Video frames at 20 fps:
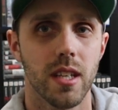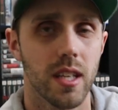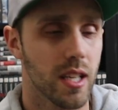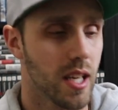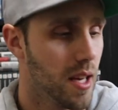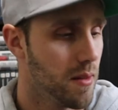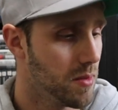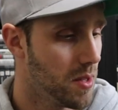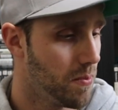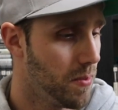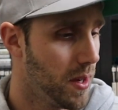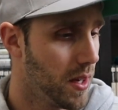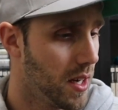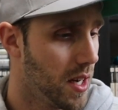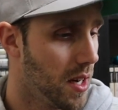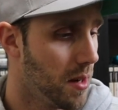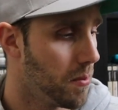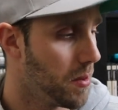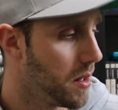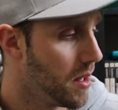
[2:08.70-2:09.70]
a game to pick
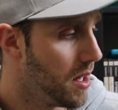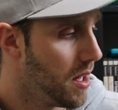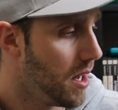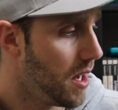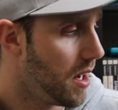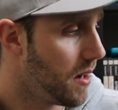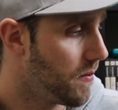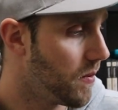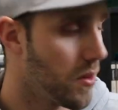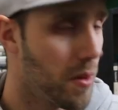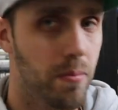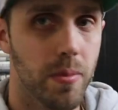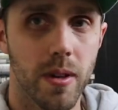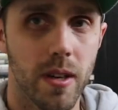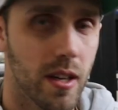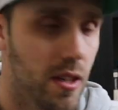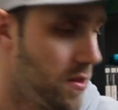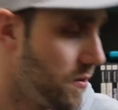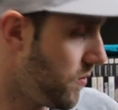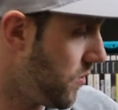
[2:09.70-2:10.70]
up for the
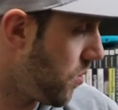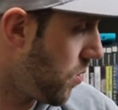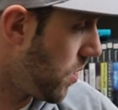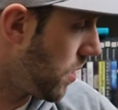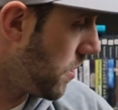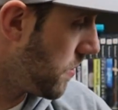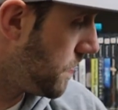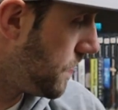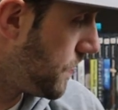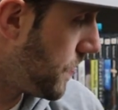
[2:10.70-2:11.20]
PS4.